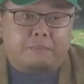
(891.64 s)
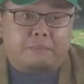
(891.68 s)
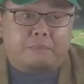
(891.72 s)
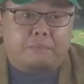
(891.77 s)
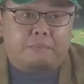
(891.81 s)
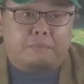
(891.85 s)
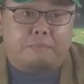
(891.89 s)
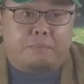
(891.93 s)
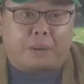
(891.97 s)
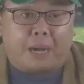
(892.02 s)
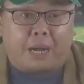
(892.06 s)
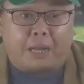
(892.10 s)

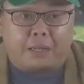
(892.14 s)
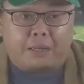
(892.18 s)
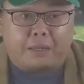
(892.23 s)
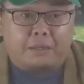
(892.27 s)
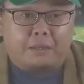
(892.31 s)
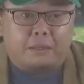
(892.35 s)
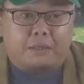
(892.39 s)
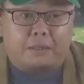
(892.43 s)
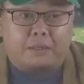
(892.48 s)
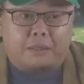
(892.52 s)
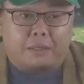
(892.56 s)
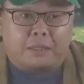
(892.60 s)
But
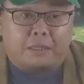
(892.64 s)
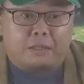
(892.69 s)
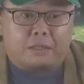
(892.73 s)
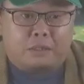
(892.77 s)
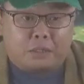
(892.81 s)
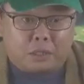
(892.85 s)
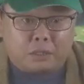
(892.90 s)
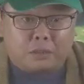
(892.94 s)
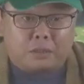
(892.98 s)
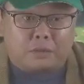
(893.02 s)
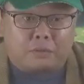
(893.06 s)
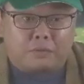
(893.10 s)
in
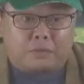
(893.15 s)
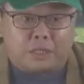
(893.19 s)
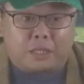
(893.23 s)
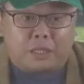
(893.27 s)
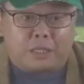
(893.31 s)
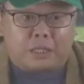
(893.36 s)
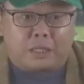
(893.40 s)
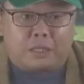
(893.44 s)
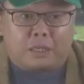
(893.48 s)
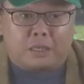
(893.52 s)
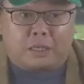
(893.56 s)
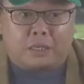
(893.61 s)
terms of
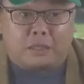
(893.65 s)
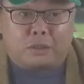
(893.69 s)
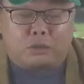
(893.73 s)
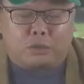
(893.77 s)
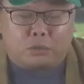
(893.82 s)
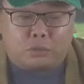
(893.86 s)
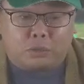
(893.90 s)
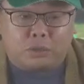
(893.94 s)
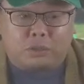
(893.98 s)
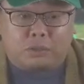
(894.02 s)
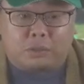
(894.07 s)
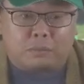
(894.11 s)
the
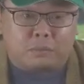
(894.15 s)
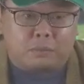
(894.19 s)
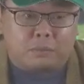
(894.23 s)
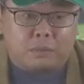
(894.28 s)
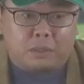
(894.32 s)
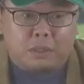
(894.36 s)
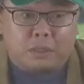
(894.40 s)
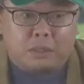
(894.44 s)
tourism,